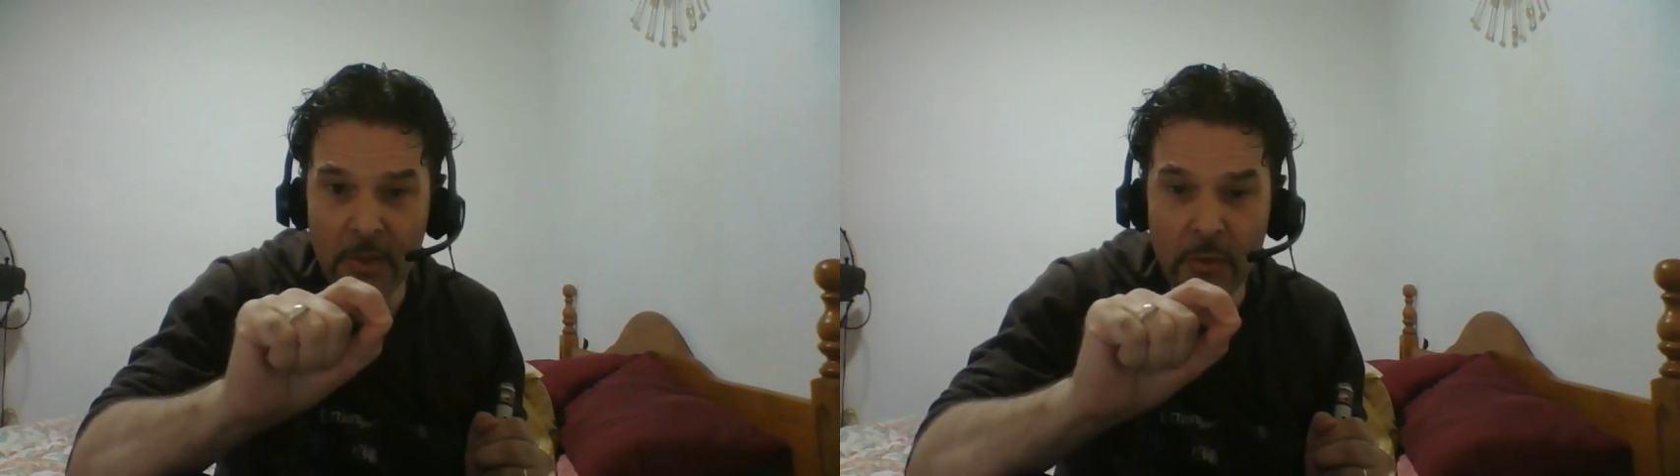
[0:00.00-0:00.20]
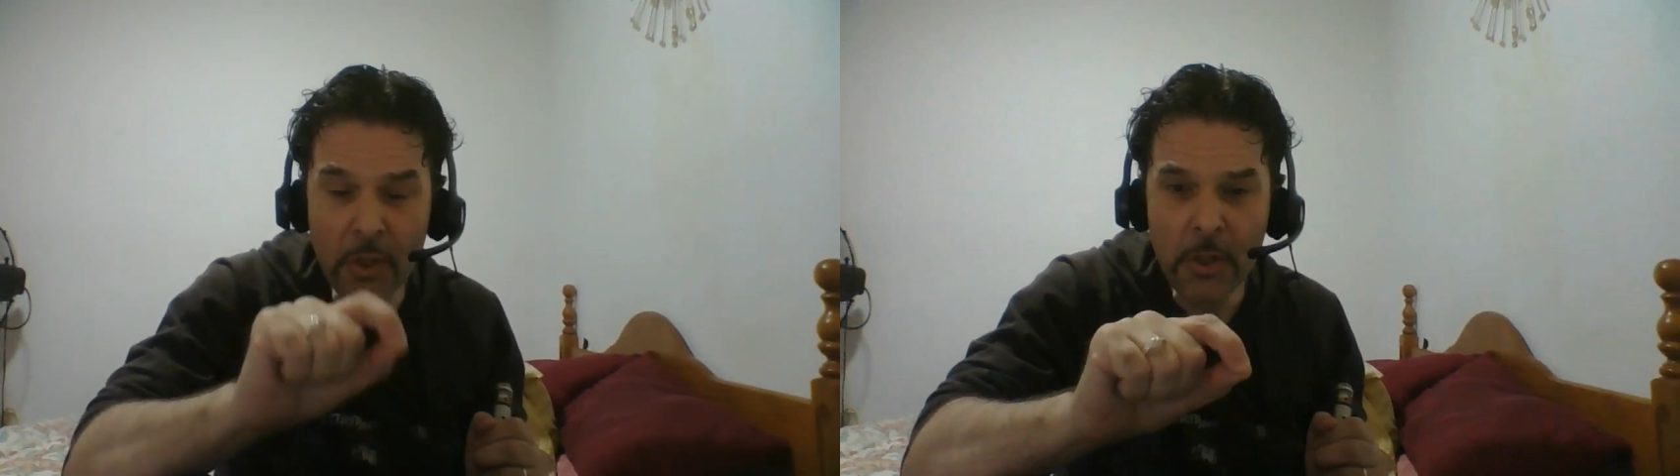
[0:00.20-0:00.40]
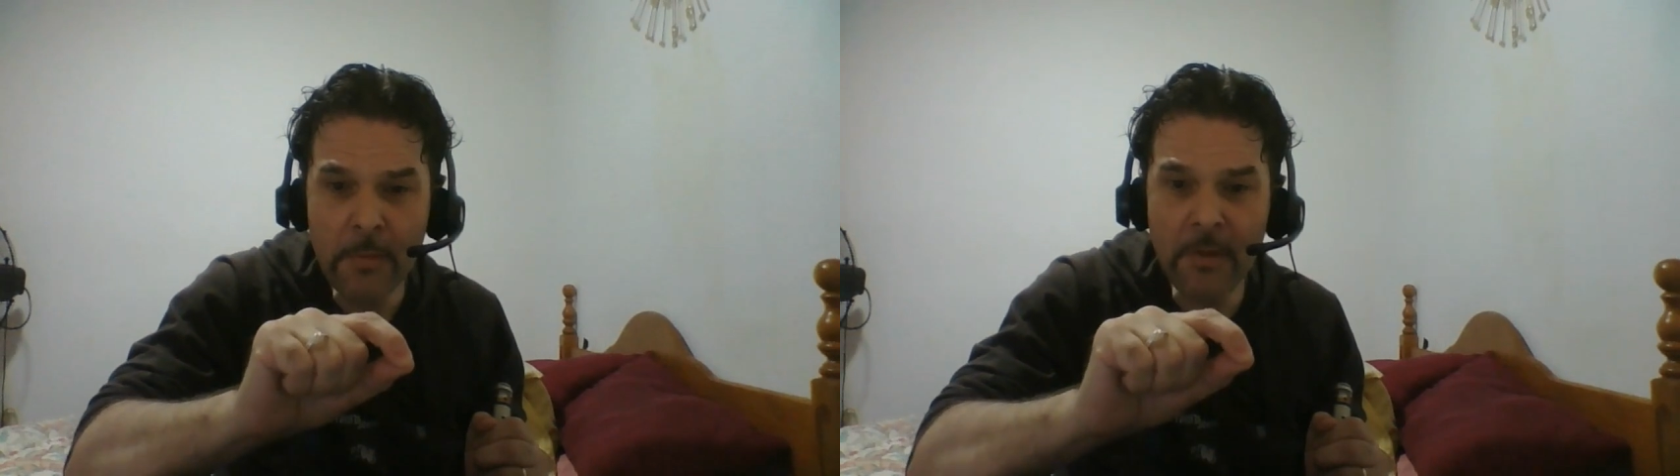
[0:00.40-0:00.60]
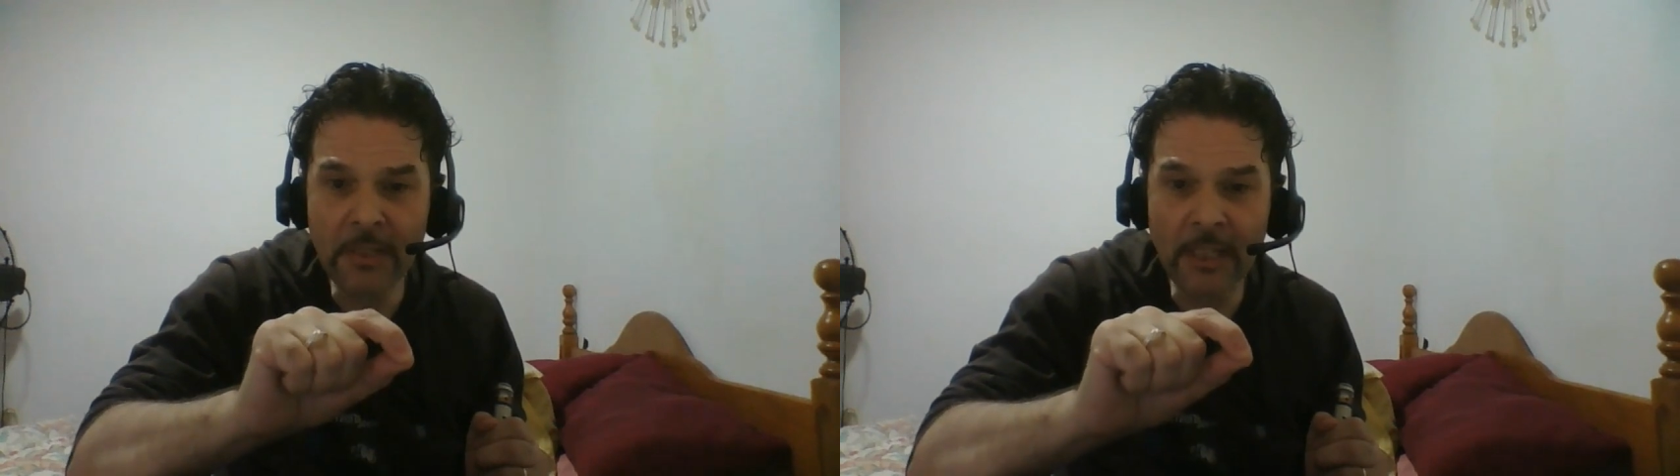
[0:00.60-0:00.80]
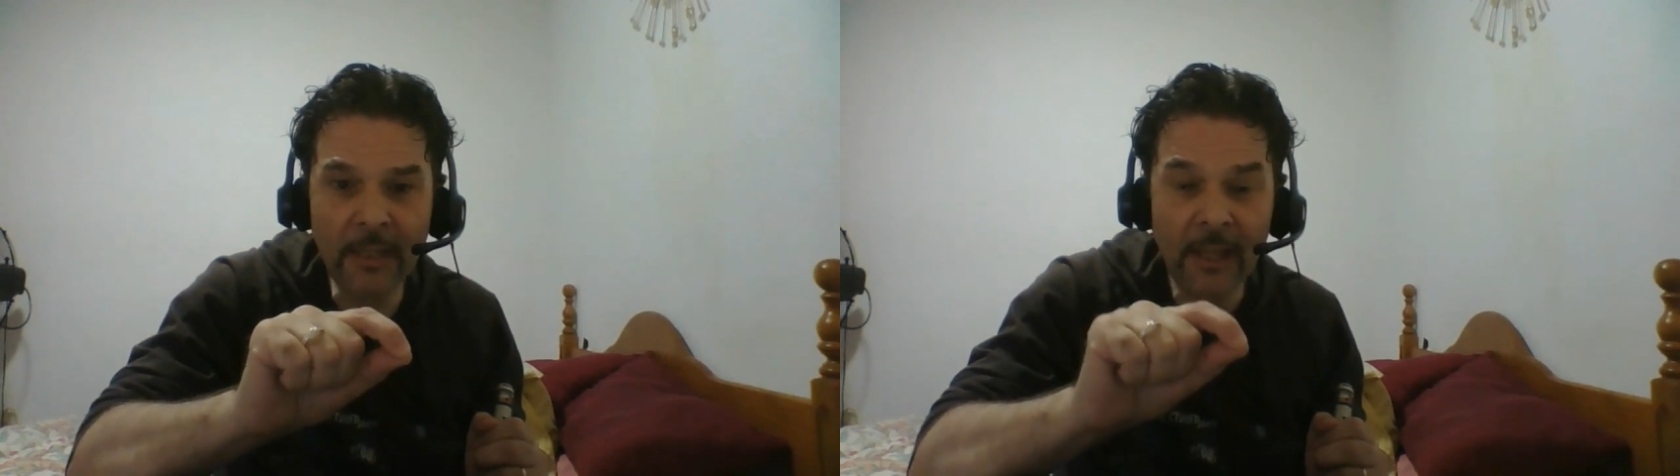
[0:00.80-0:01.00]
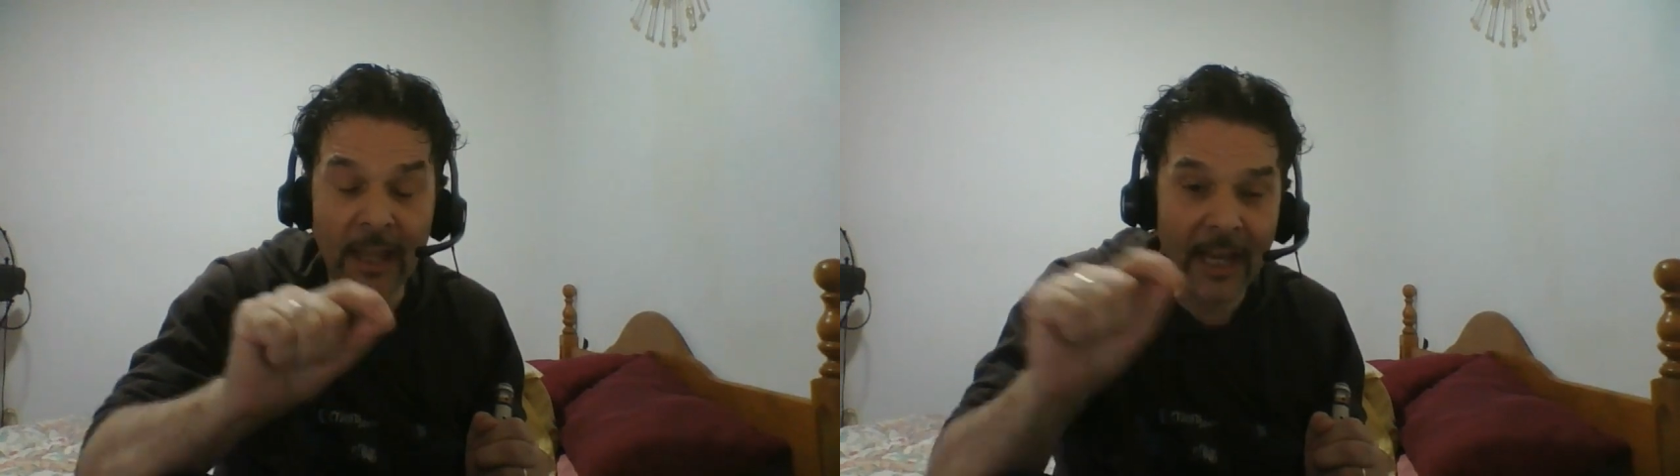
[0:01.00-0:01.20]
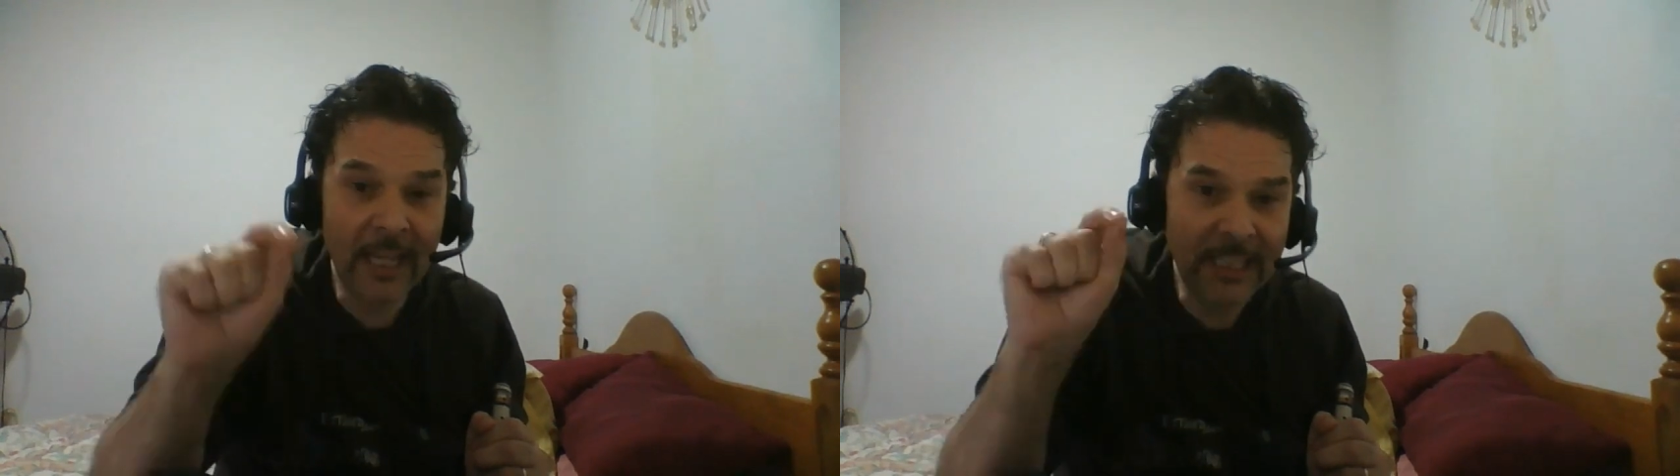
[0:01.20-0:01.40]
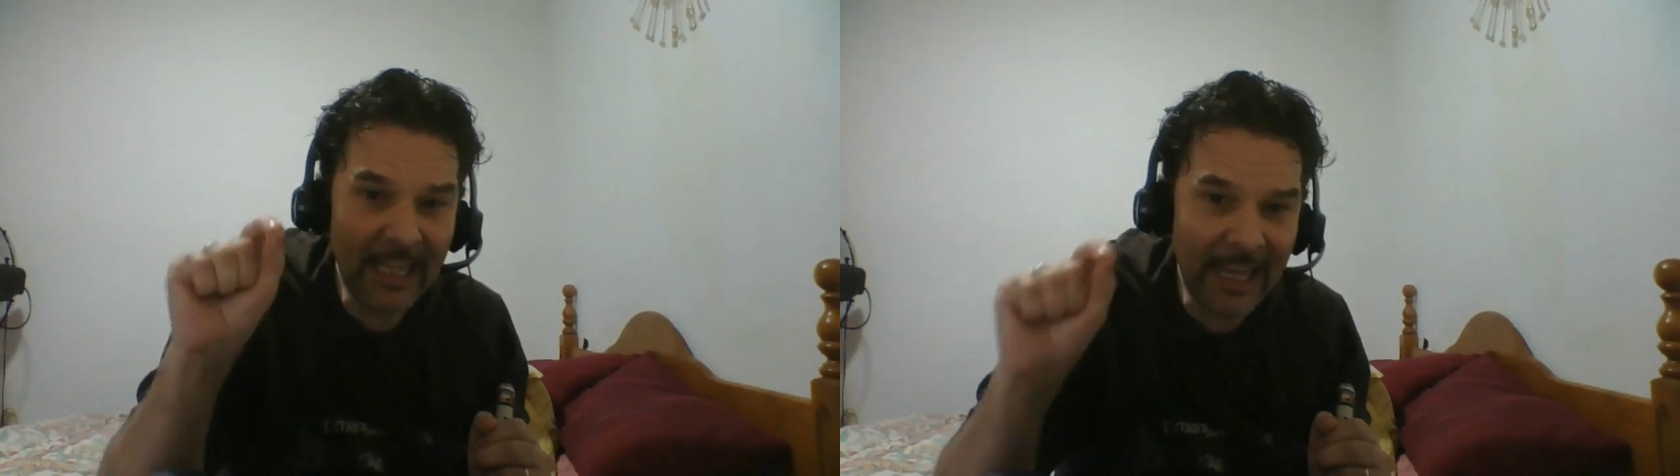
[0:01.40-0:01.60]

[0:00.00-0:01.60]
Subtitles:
Nobody has